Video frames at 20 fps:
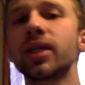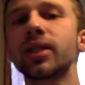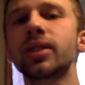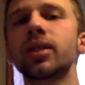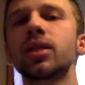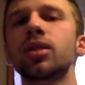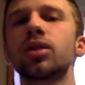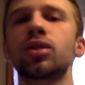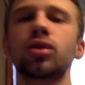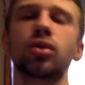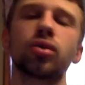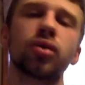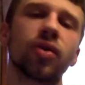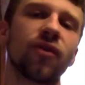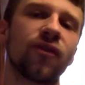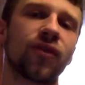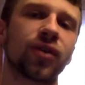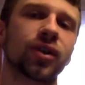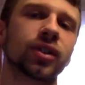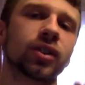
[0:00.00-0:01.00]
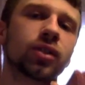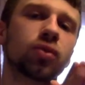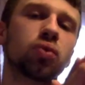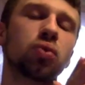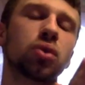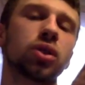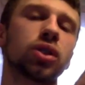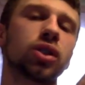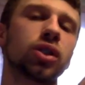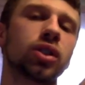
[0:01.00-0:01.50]
it do the first
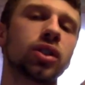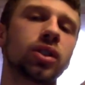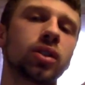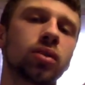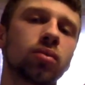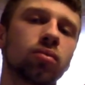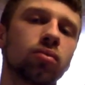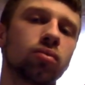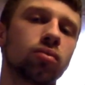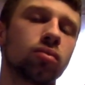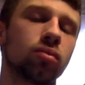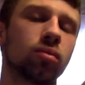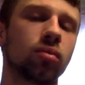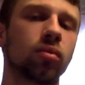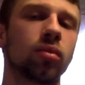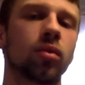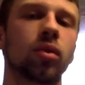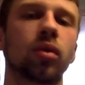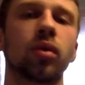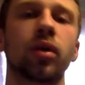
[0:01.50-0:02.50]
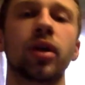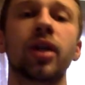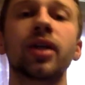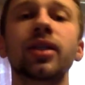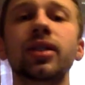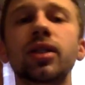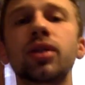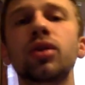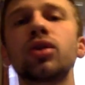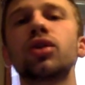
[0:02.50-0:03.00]
one's,
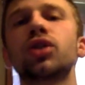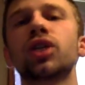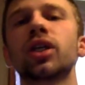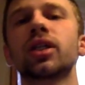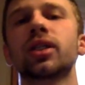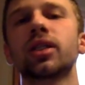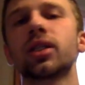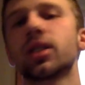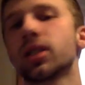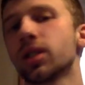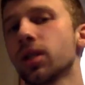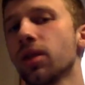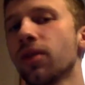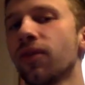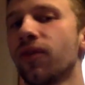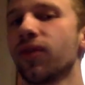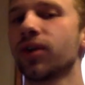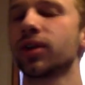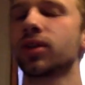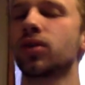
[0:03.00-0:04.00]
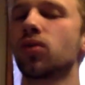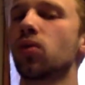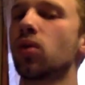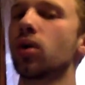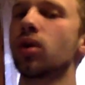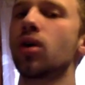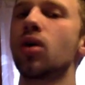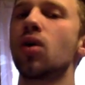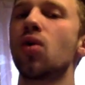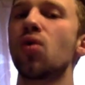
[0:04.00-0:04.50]
does it do justice to the first
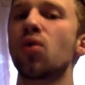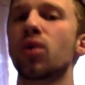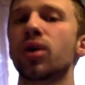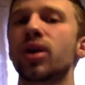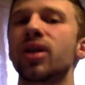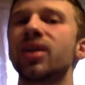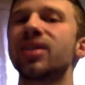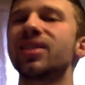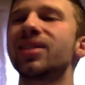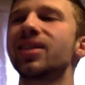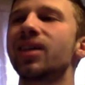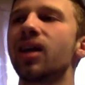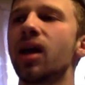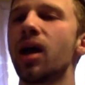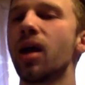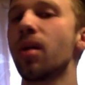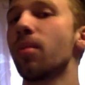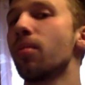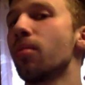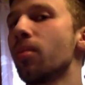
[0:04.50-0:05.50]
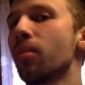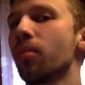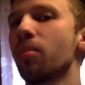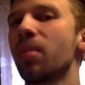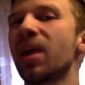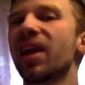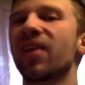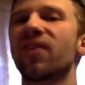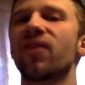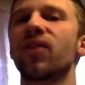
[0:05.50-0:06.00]
one, or does it
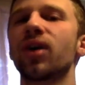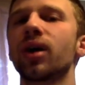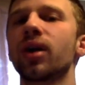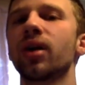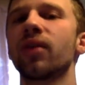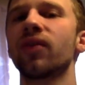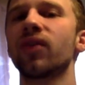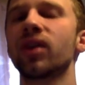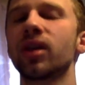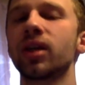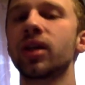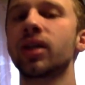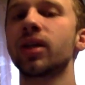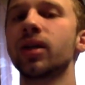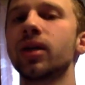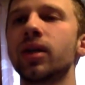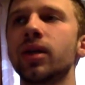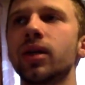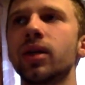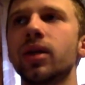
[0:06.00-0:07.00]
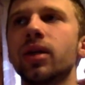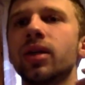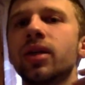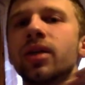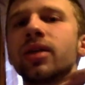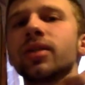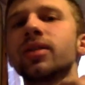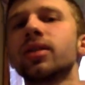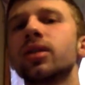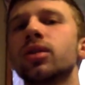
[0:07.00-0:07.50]
make fun of it?
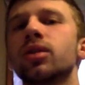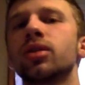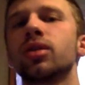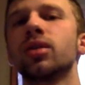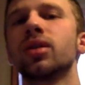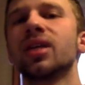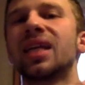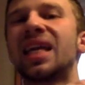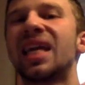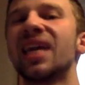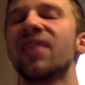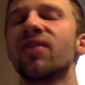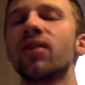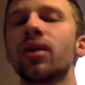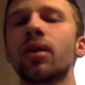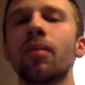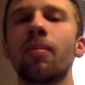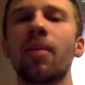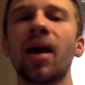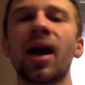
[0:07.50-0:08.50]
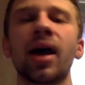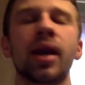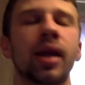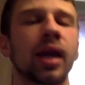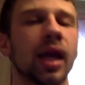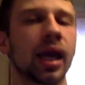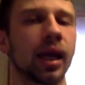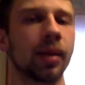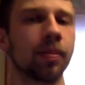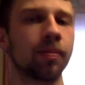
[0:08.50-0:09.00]
Does it give it a bad
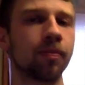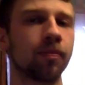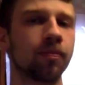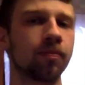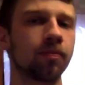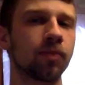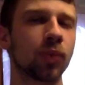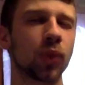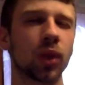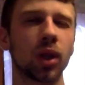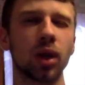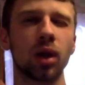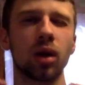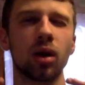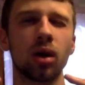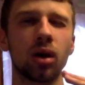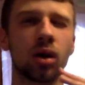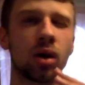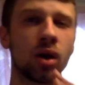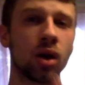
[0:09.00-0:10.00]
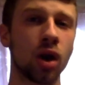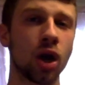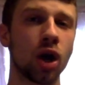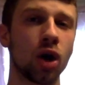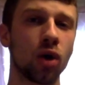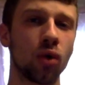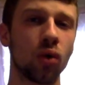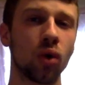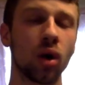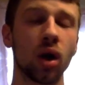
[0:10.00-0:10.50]
name?
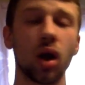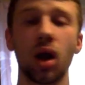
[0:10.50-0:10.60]
No.